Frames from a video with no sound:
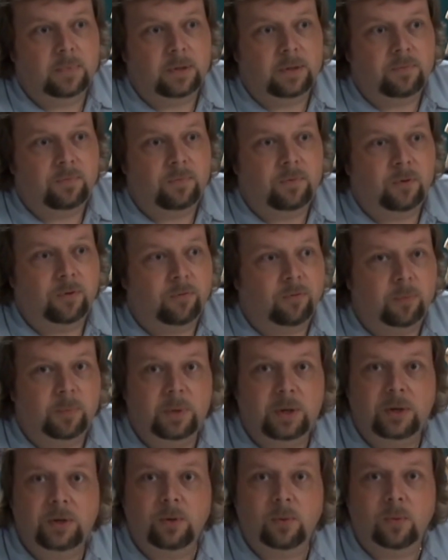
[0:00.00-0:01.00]
if you're
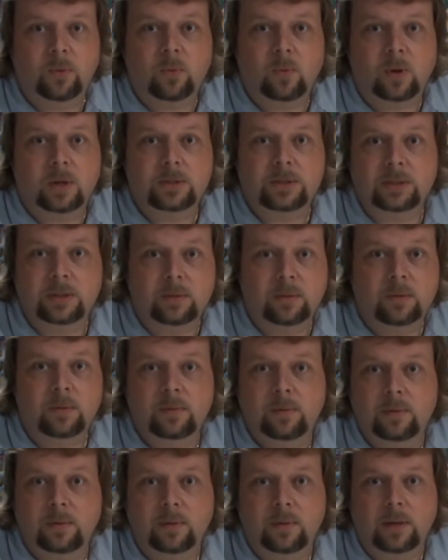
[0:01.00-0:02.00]
familiar with watching
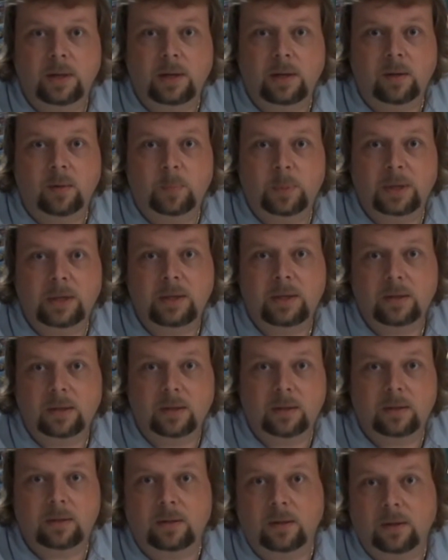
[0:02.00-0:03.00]
any of Pete
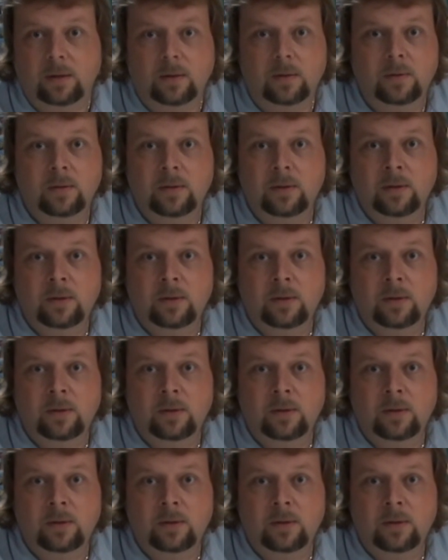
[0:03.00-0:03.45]
at uh,